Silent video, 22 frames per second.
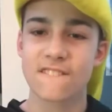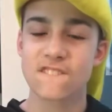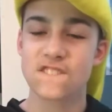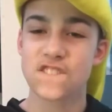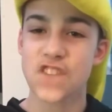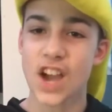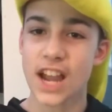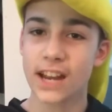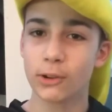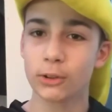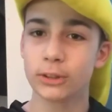
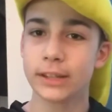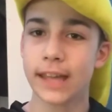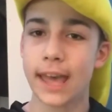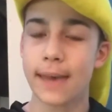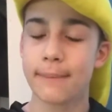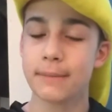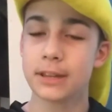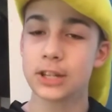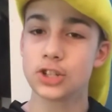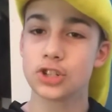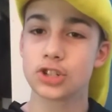Final
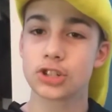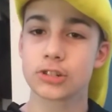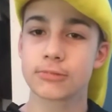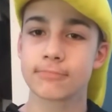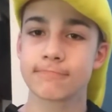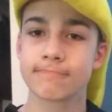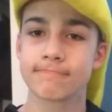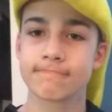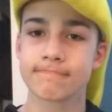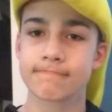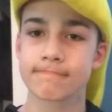damage.
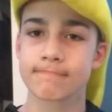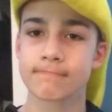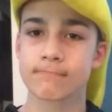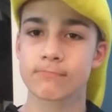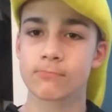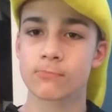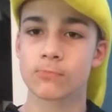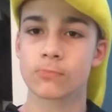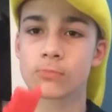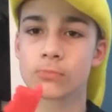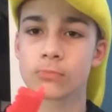
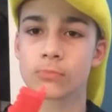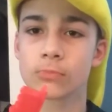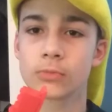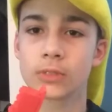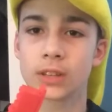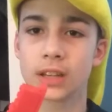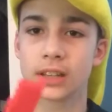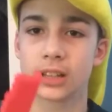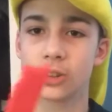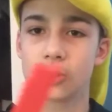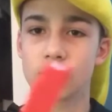
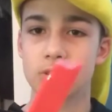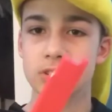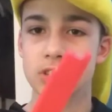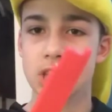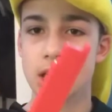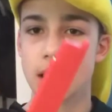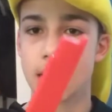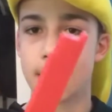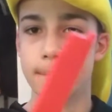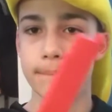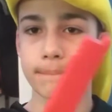Looks
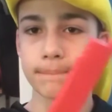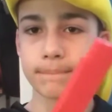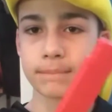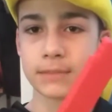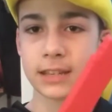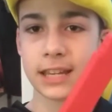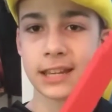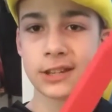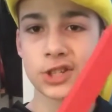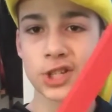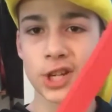like a
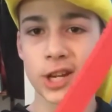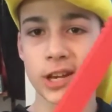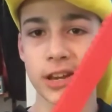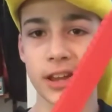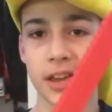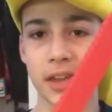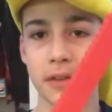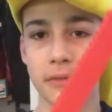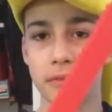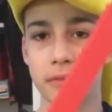kitchen knife